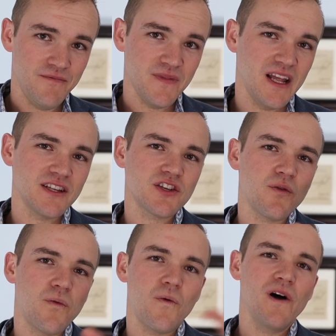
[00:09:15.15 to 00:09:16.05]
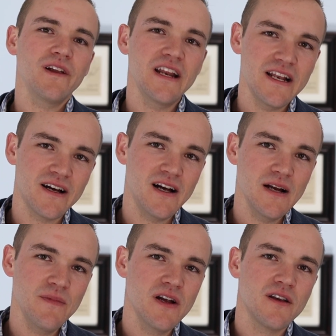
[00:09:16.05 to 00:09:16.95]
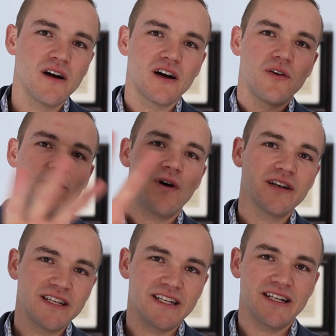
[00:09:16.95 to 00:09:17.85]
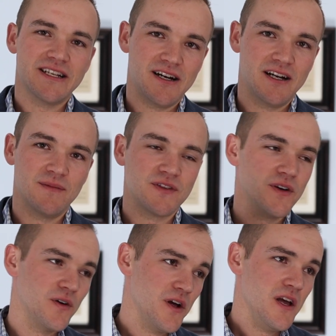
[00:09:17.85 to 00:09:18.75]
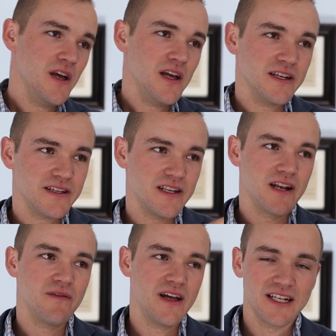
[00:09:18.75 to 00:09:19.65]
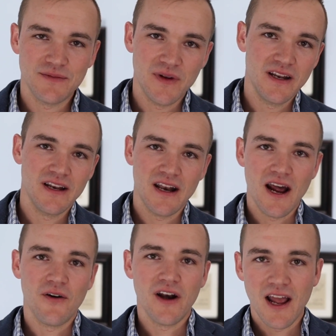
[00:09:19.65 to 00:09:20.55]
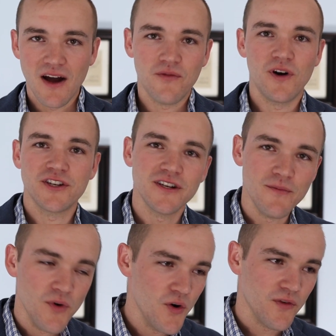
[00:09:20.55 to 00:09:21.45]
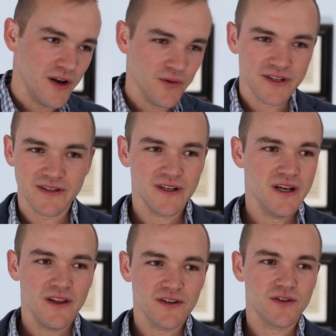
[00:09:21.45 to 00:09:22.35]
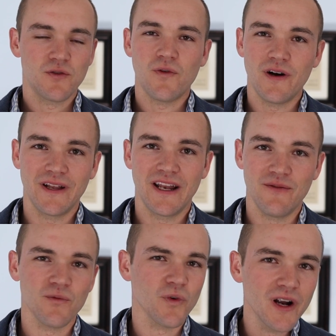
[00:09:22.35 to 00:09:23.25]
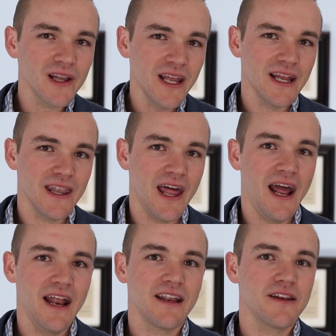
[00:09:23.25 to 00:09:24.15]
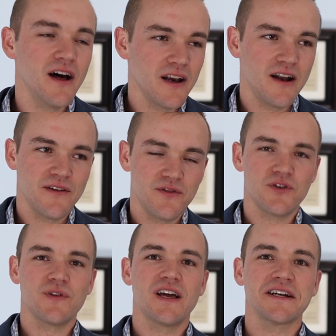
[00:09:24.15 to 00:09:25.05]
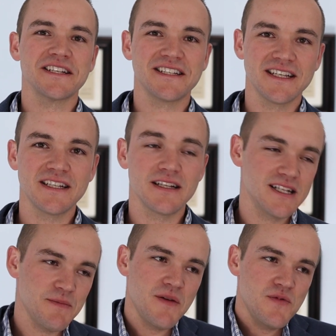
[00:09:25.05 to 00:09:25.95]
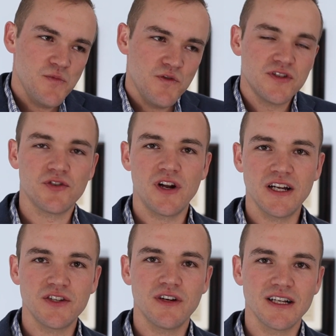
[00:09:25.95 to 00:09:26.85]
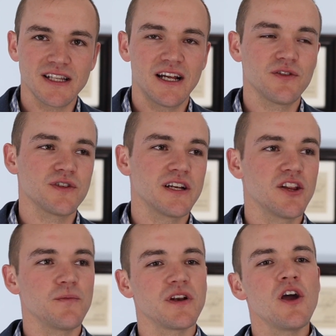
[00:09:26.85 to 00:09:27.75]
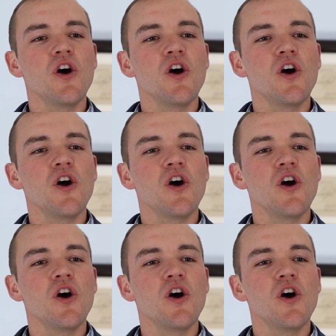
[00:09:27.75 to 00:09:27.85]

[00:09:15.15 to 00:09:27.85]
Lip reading: It's quality time, not quantity time. So instead of like spending an hour and a half watching a movie, which there's no quality really in that, not if you're doing that consistently. Maybe movies are nice, you guys like those together, but